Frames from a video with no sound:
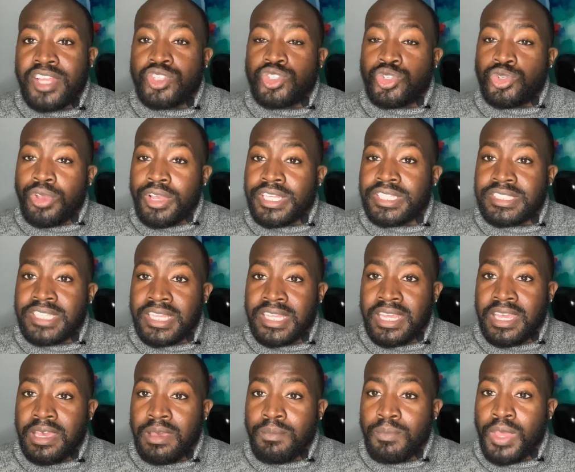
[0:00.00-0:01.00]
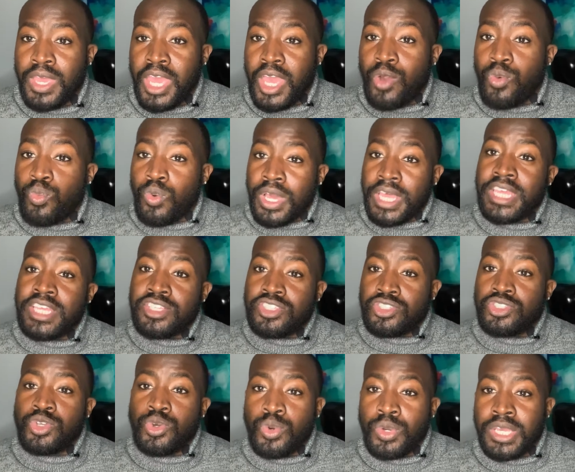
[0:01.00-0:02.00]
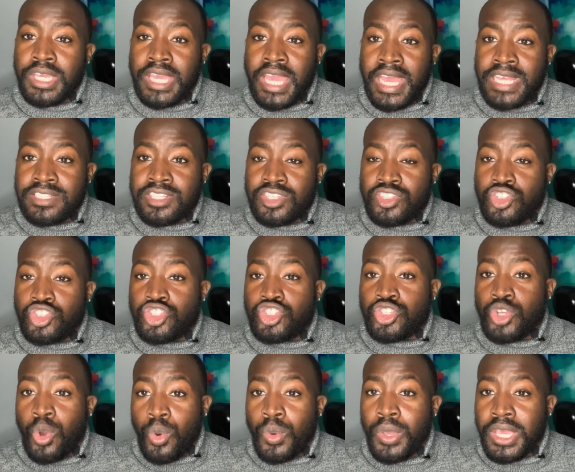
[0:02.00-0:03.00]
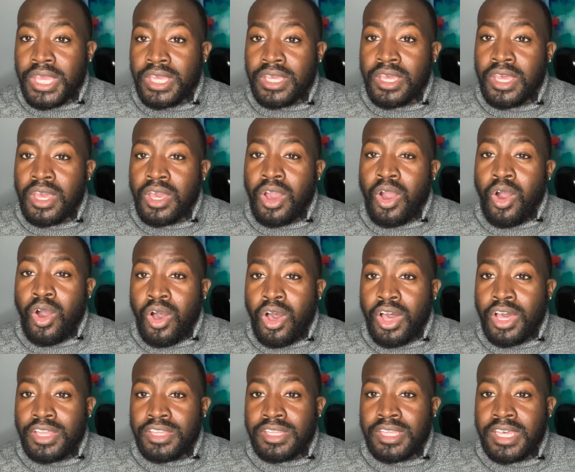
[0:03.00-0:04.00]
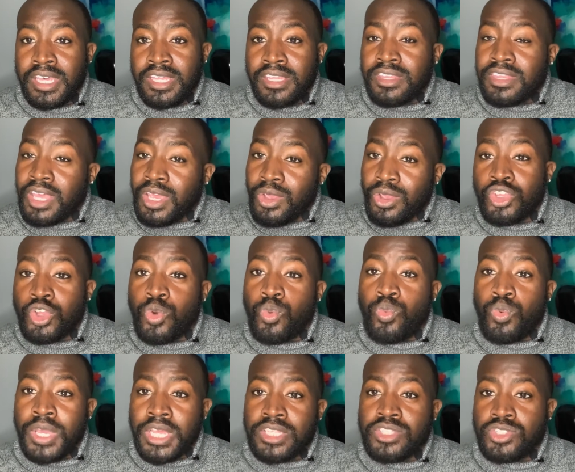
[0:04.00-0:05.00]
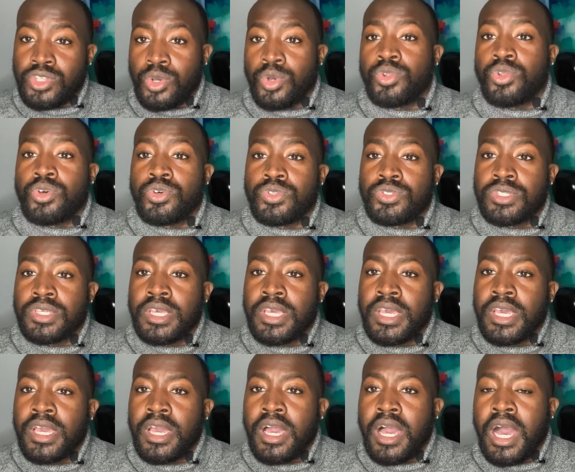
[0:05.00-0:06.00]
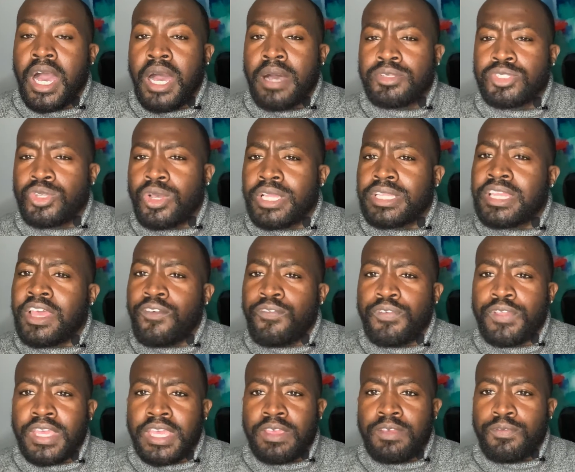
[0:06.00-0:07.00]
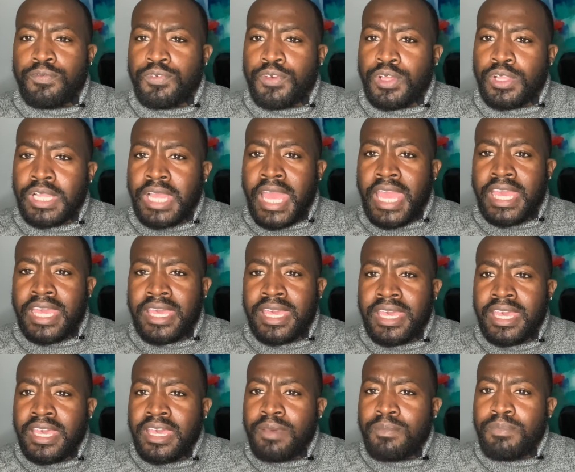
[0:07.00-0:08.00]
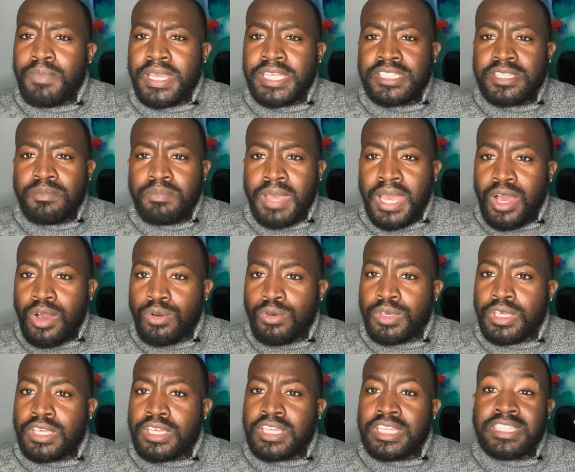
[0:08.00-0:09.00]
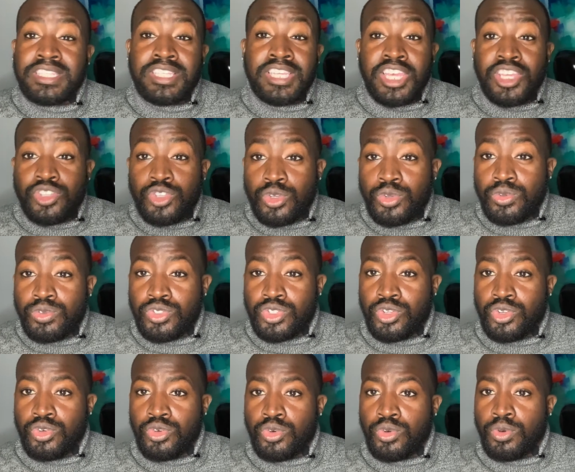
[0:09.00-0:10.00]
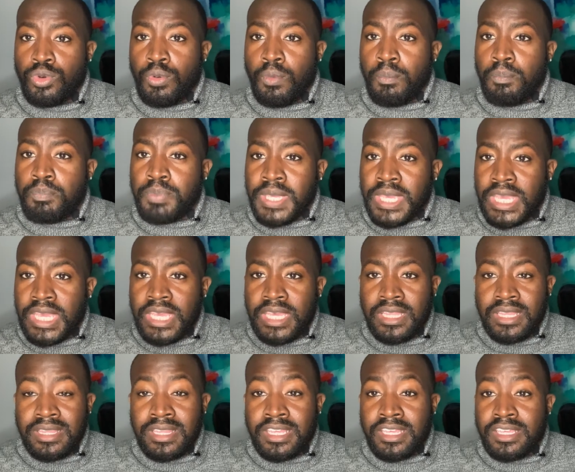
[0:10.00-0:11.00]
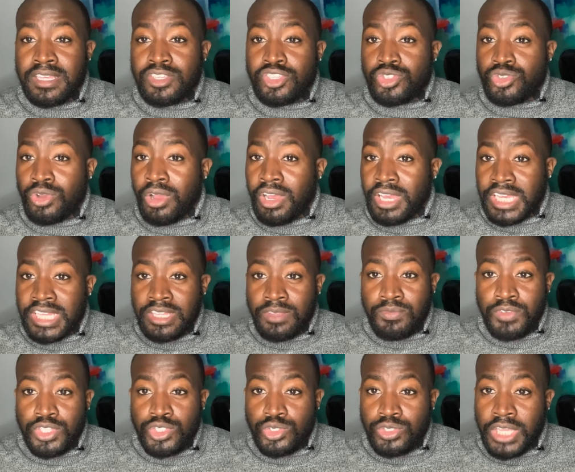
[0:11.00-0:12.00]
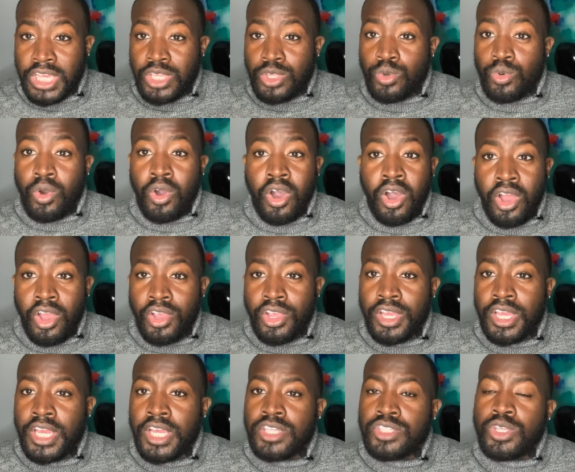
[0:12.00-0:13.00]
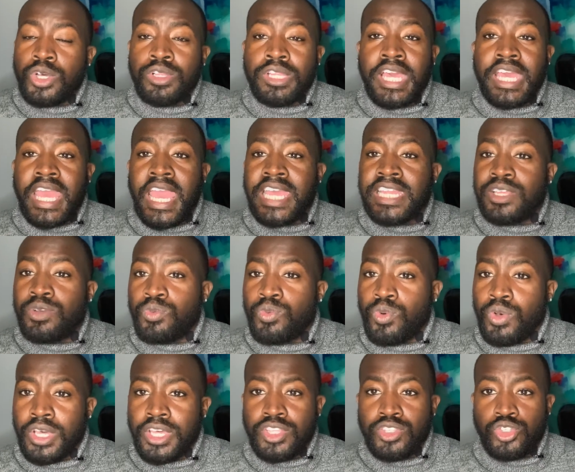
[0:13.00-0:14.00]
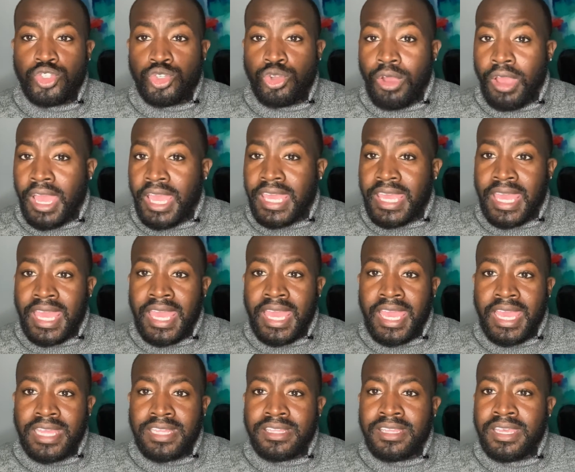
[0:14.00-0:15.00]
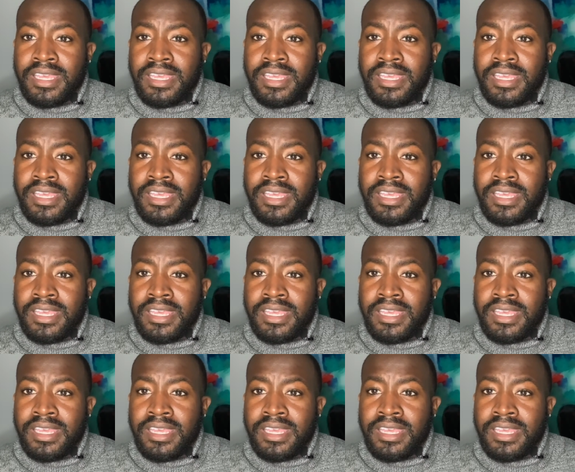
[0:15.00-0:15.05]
trust in him and what he's doing, as it's showing on their win totals. So I definitely feel like Mason Mount, continue to be the strong individual that you are. Don't let anyone try and